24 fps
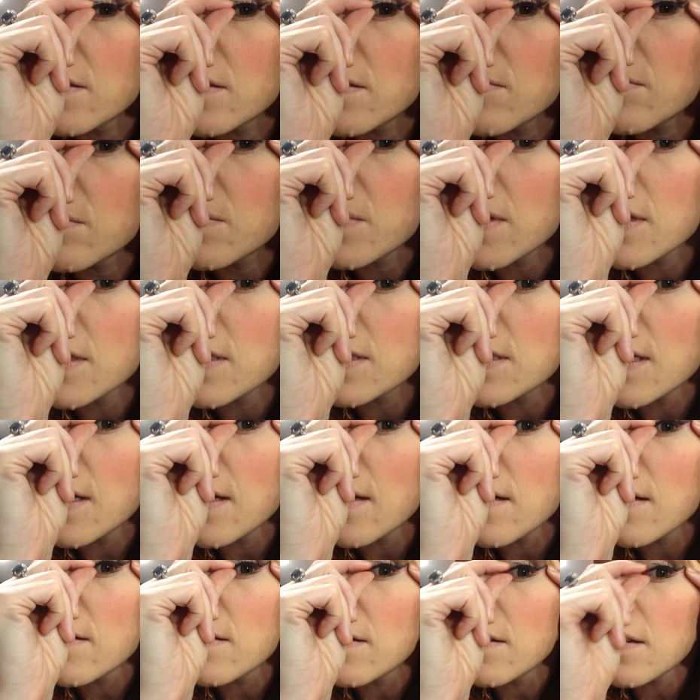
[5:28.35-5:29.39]
And pull it
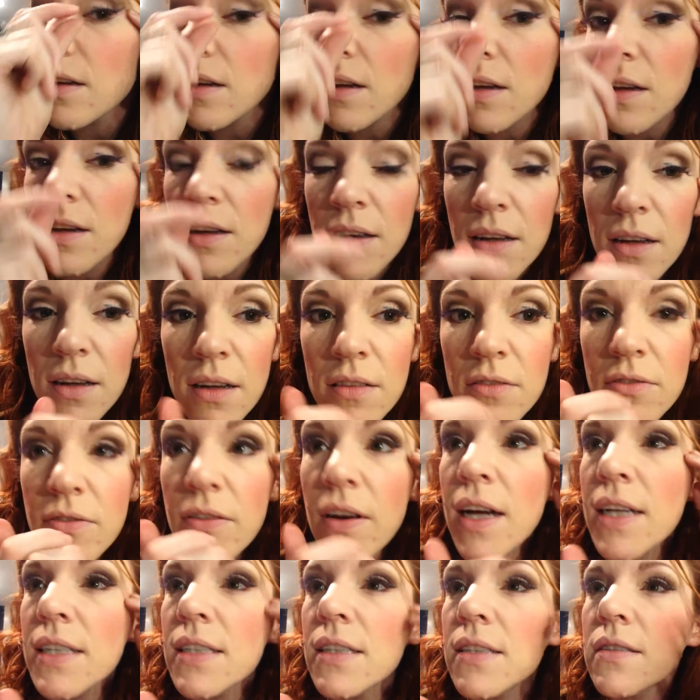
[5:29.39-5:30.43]
down and
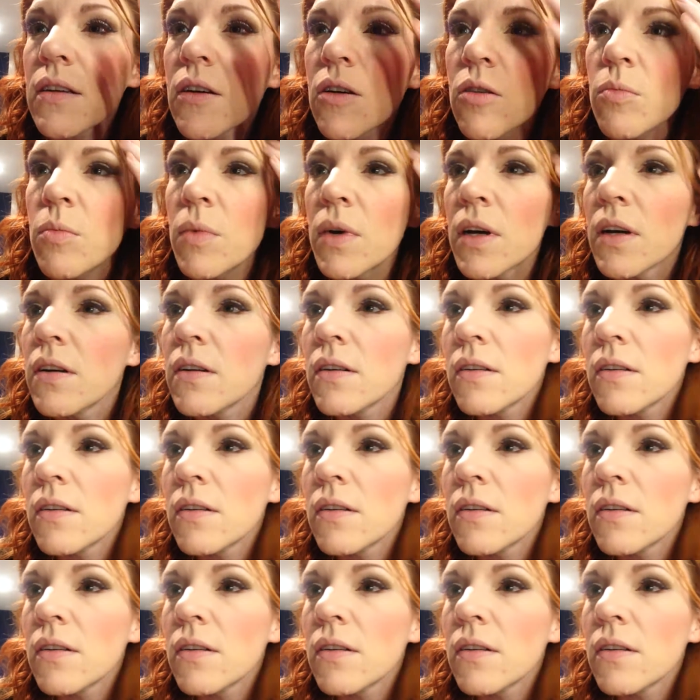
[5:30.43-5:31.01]
find its home.